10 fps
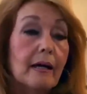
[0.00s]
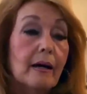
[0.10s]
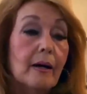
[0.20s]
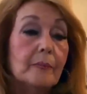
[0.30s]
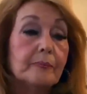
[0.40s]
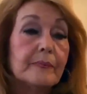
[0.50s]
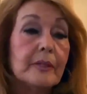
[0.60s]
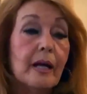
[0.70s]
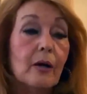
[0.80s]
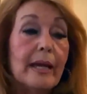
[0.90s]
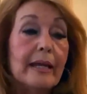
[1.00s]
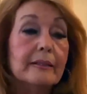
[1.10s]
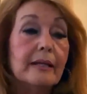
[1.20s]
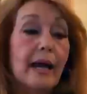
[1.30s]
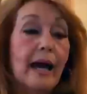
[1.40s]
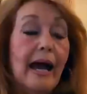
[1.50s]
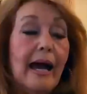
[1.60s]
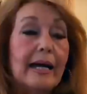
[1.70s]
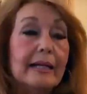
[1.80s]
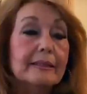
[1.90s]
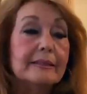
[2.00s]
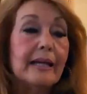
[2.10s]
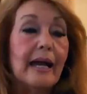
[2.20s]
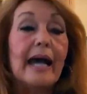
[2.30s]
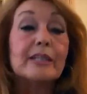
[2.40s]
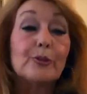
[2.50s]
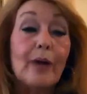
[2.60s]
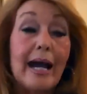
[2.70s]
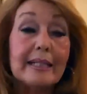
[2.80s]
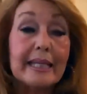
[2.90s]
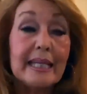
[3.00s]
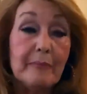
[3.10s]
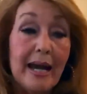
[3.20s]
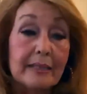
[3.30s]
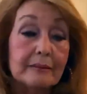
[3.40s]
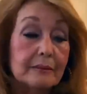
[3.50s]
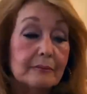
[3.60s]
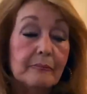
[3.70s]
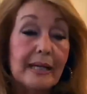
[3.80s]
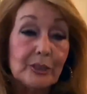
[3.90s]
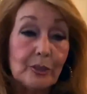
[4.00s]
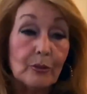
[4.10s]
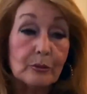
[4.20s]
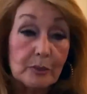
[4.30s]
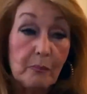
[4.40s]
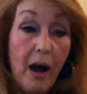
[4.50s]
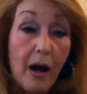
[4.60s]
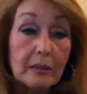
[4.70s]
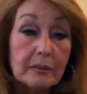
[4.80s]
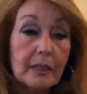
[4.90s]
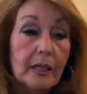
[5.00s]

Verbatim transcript: And I try to keep my circle small,